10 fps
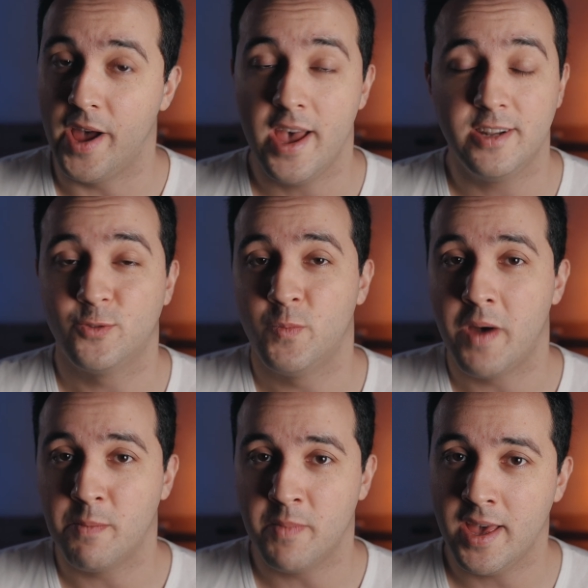I had it on
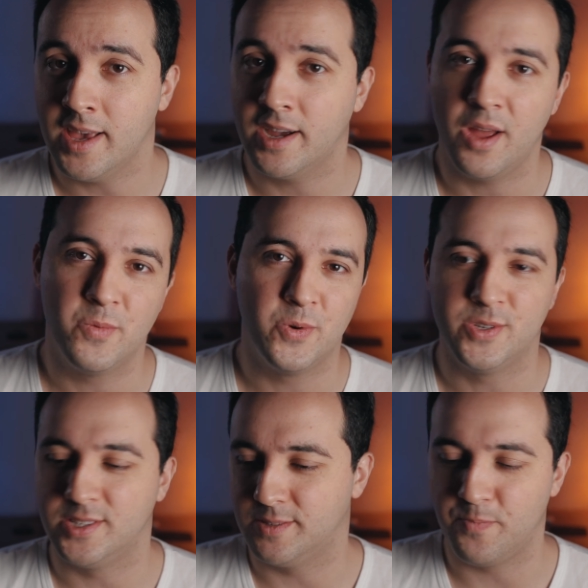my Mac, I
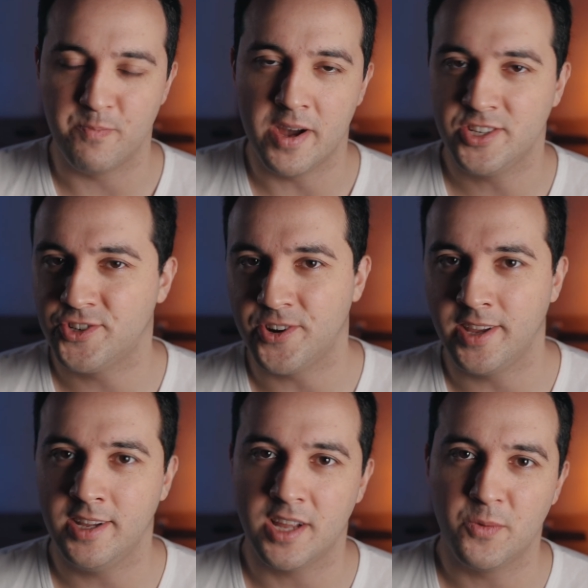was
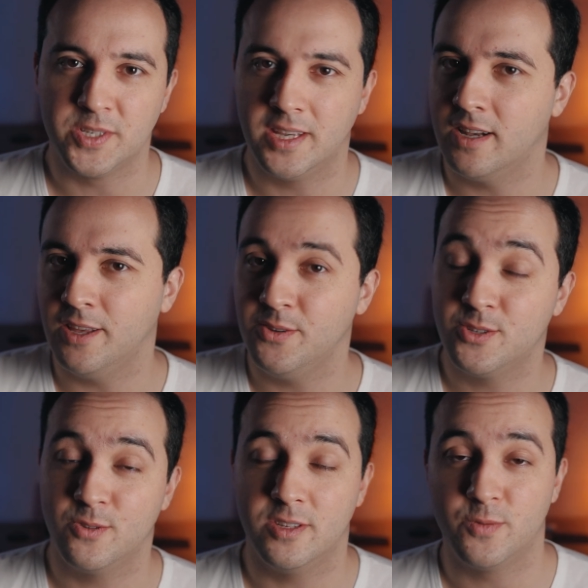mastering it, I was getting
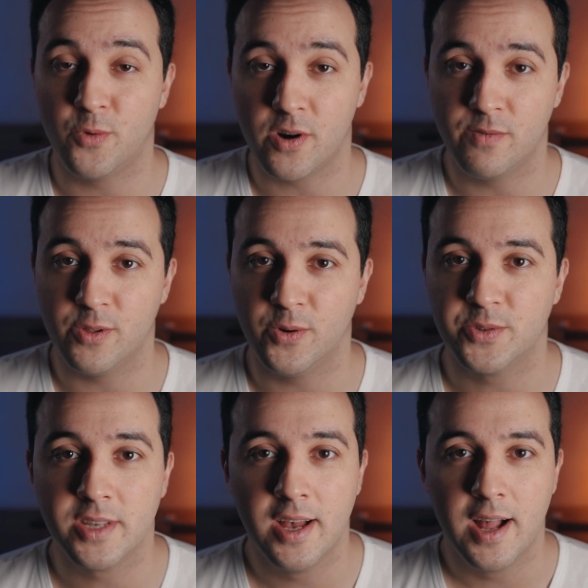used to its
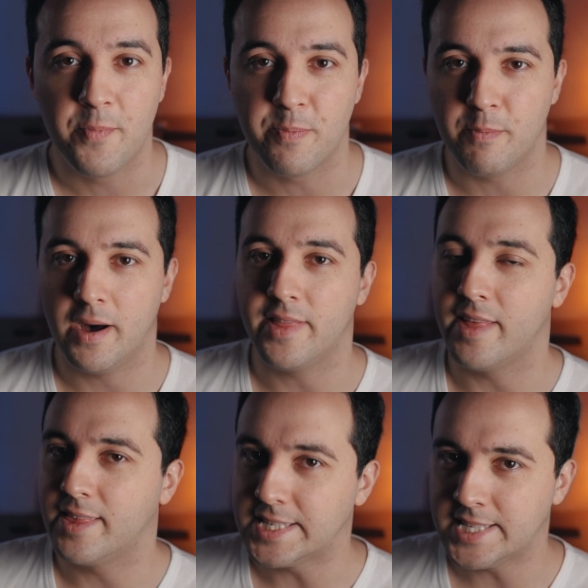workflows, but
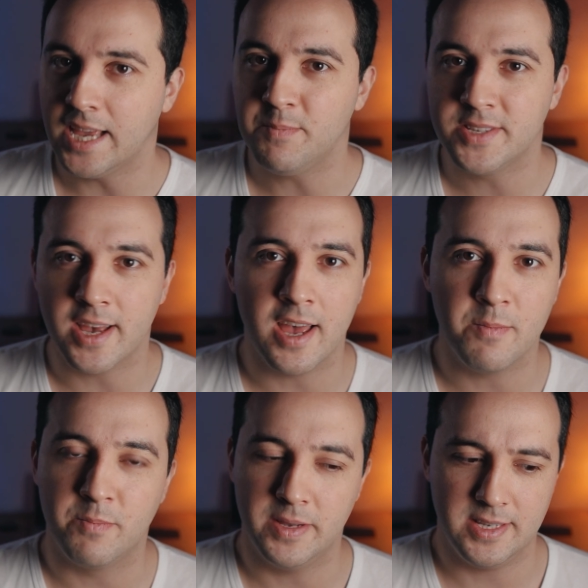at the same
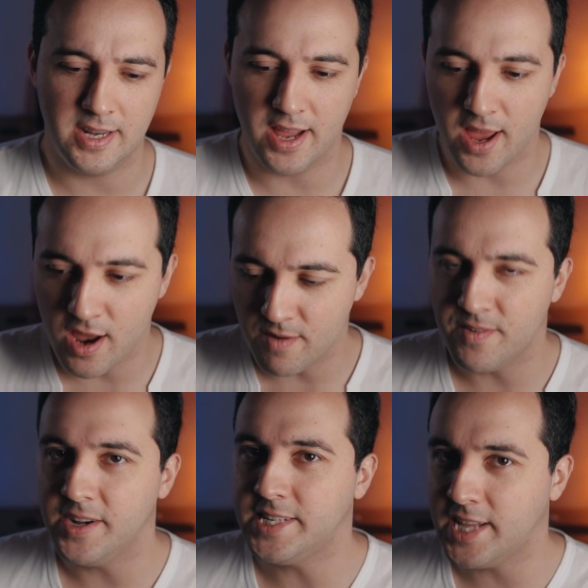time, basically
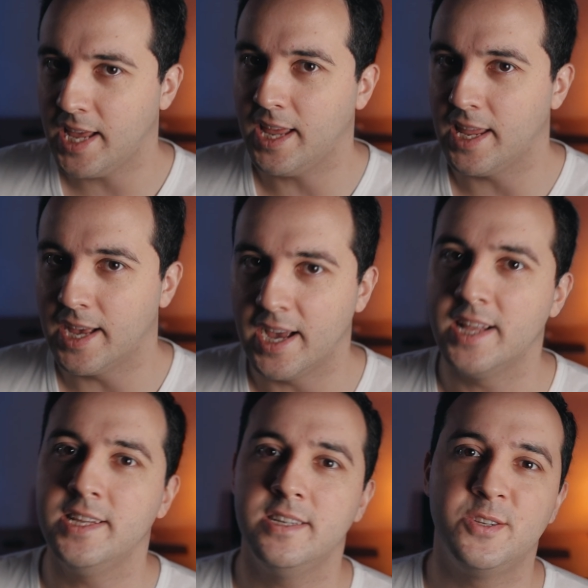every day
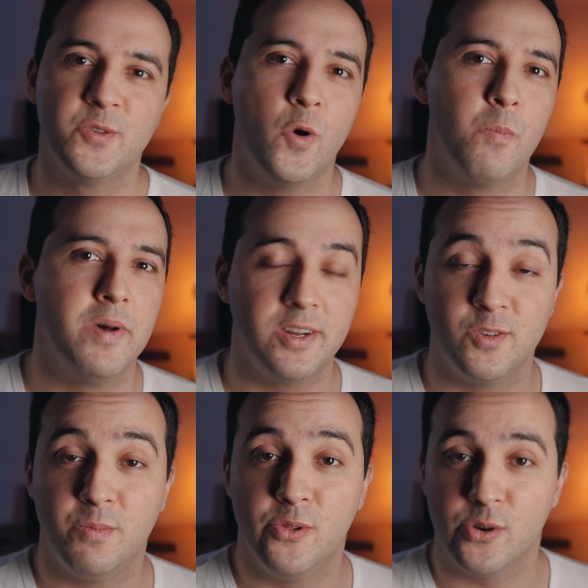I needed to go back
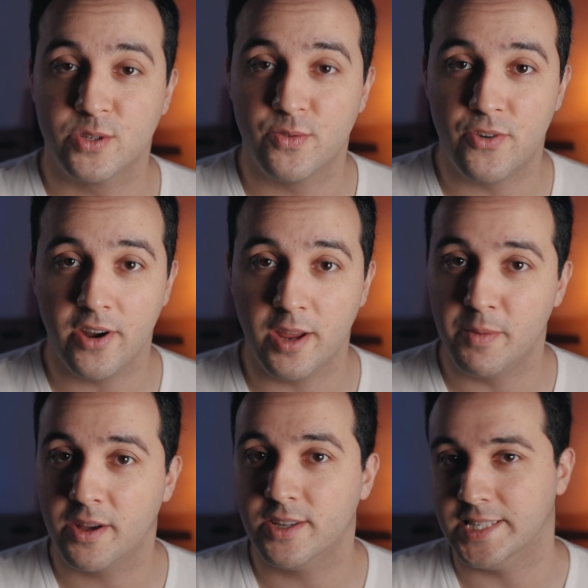to Blocs 3,
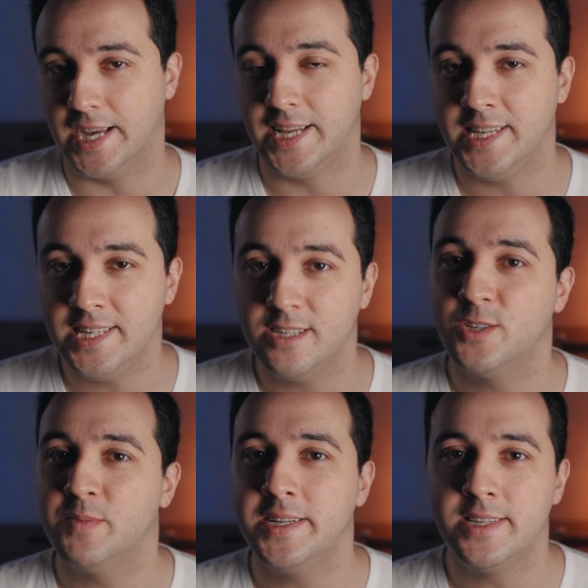because I needed
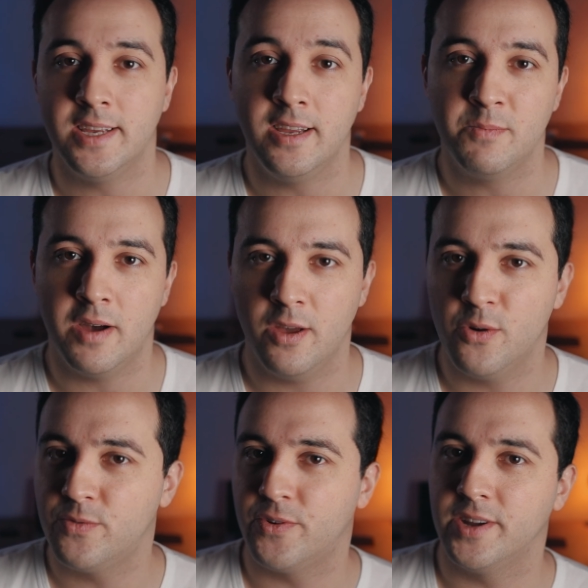to maintain my
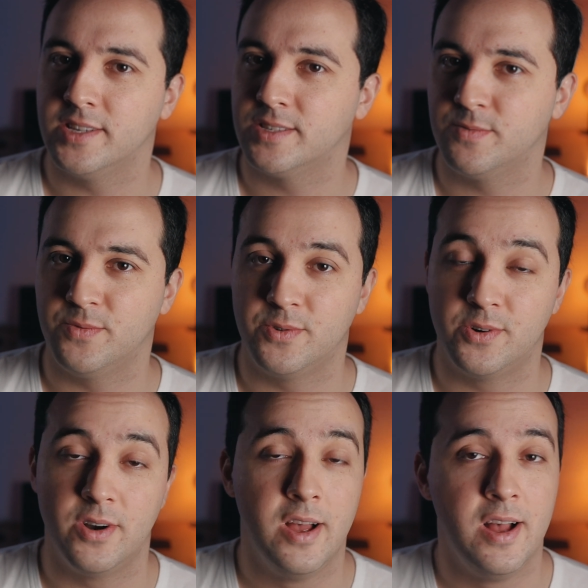offerings
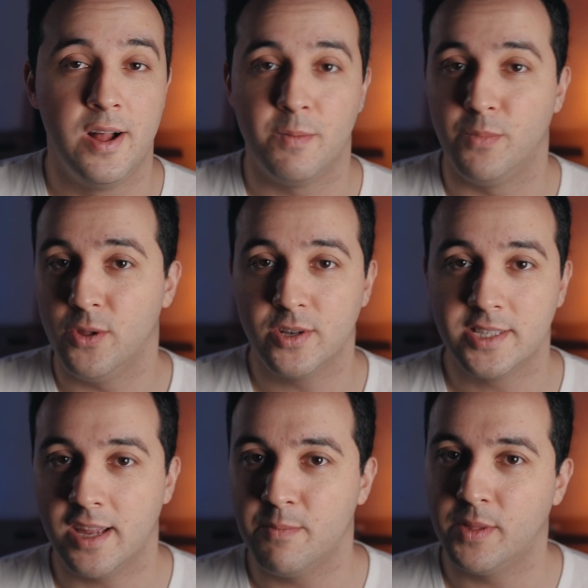for
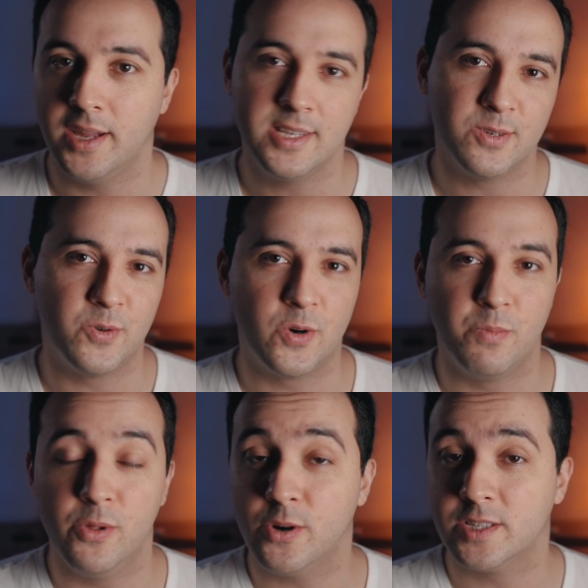BlocsTemplates or
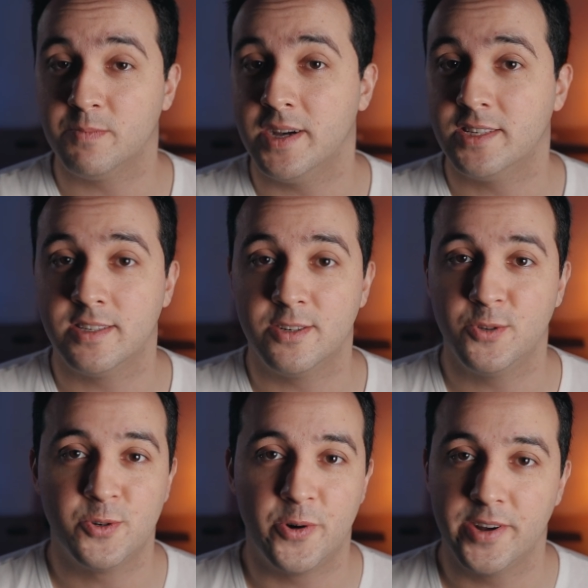Blocs Master
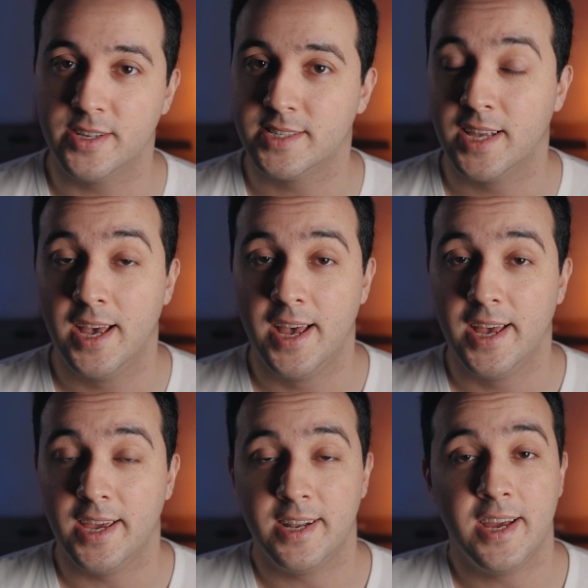tutorials,
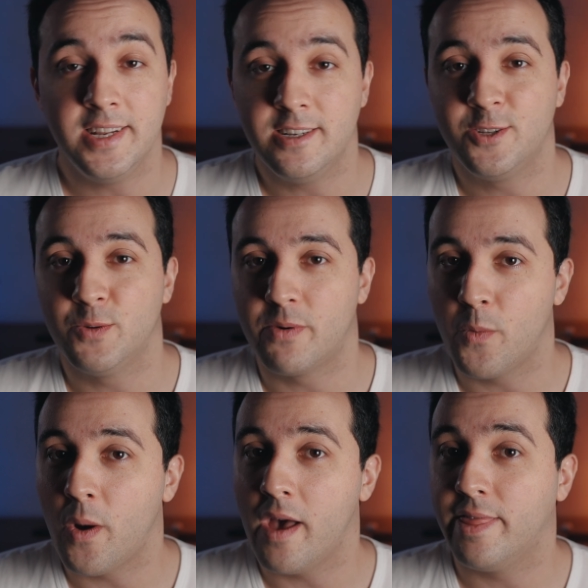and I needed to
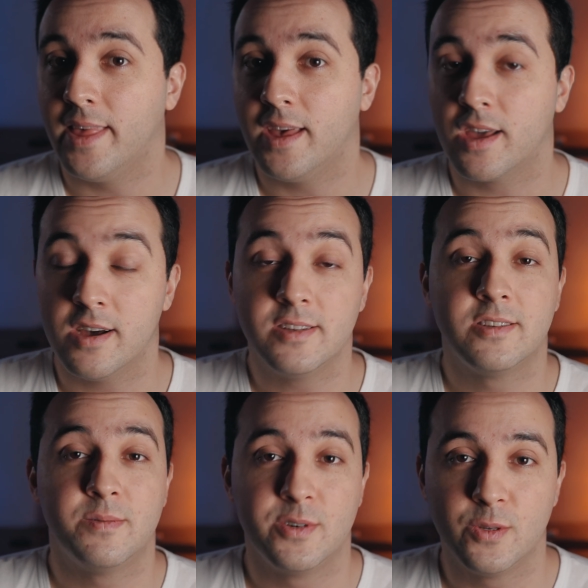provide the
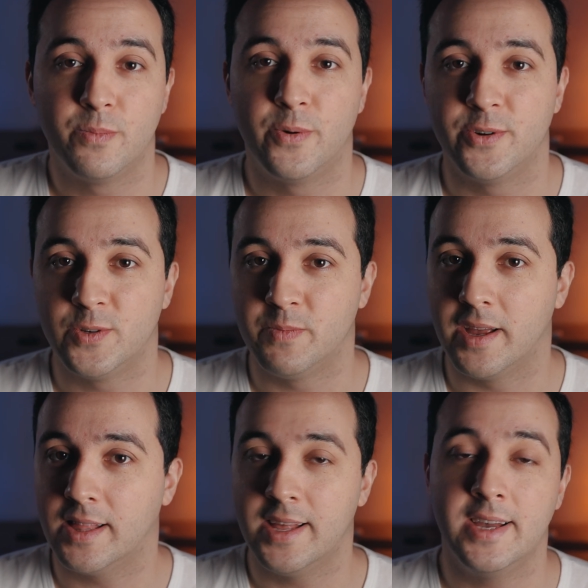customer support to
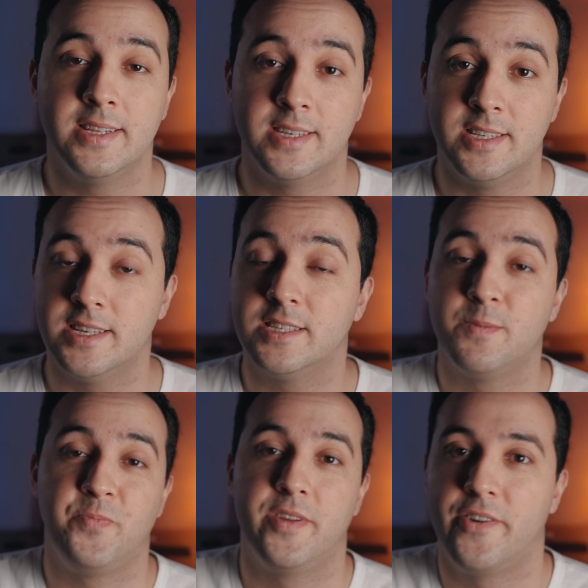my clients and just
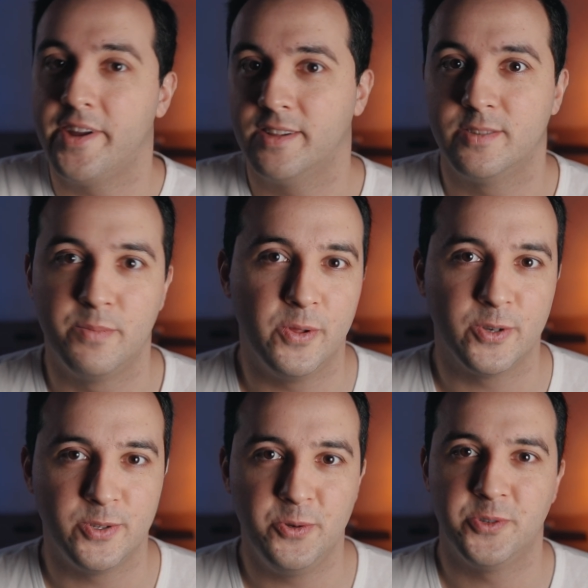regular
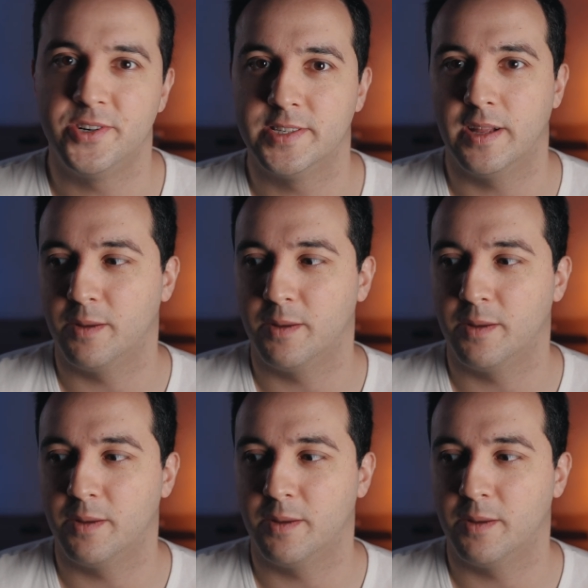Blocs users.